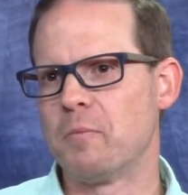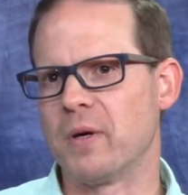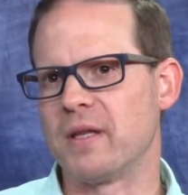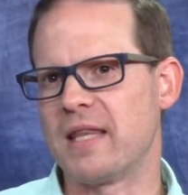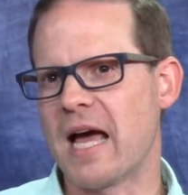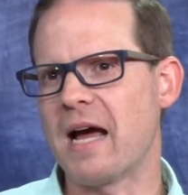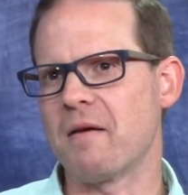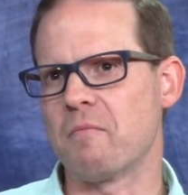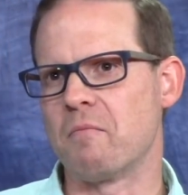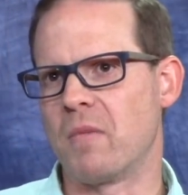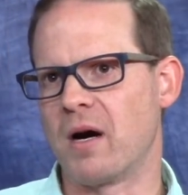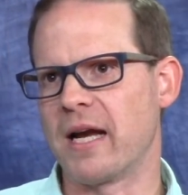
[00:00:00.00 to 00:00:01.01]
but that
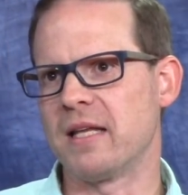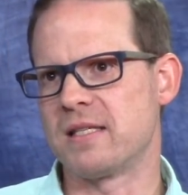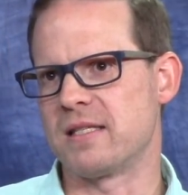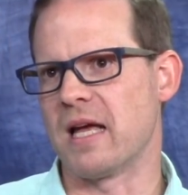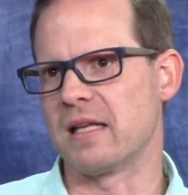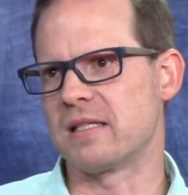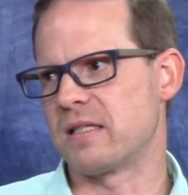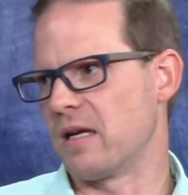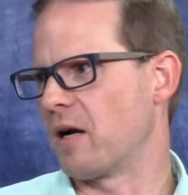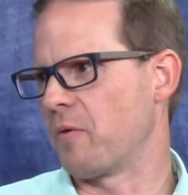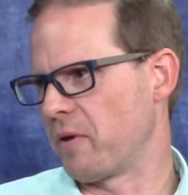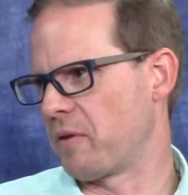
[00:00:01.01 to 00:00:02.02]
mindset
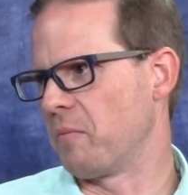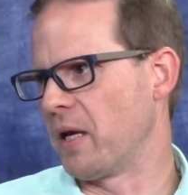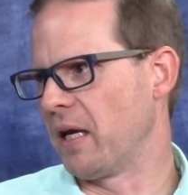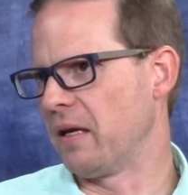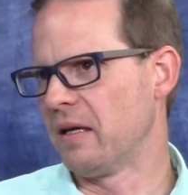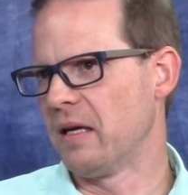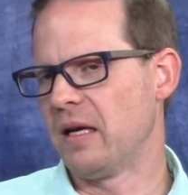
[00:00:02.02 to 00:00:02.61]
stuck with me